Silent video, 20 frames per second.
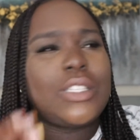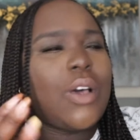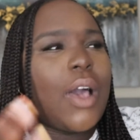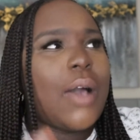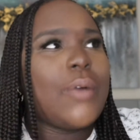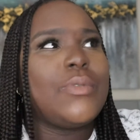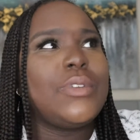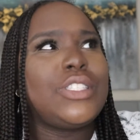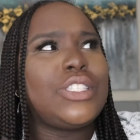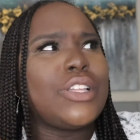So
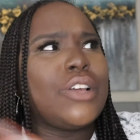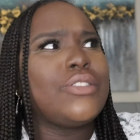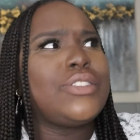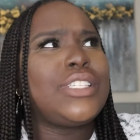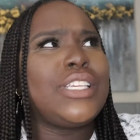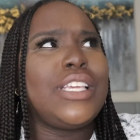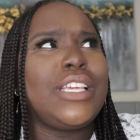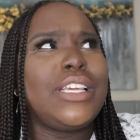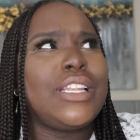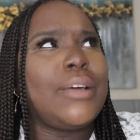I was
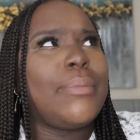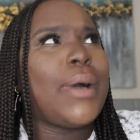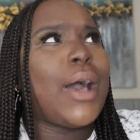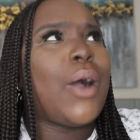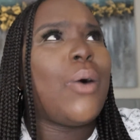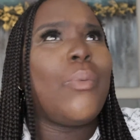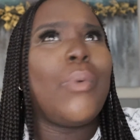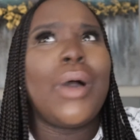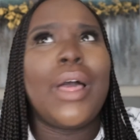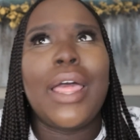13
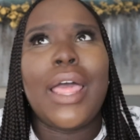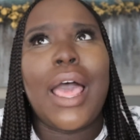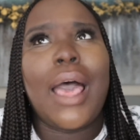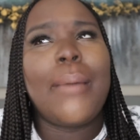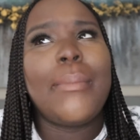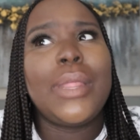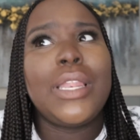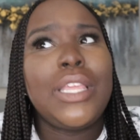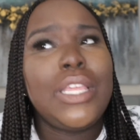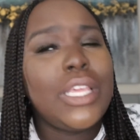about what?
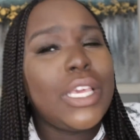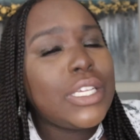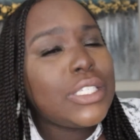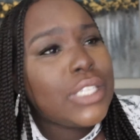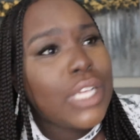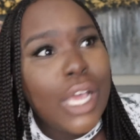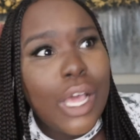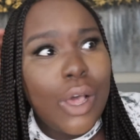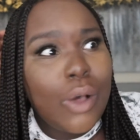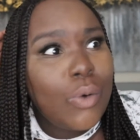How many
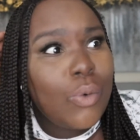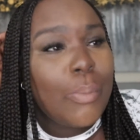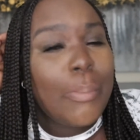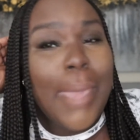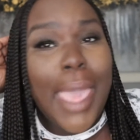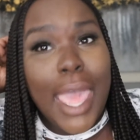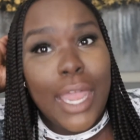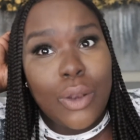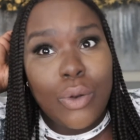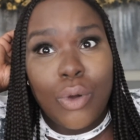years ago?
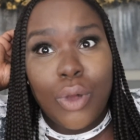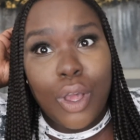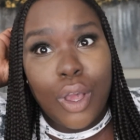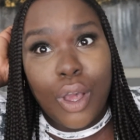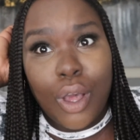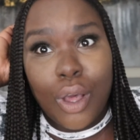Mad long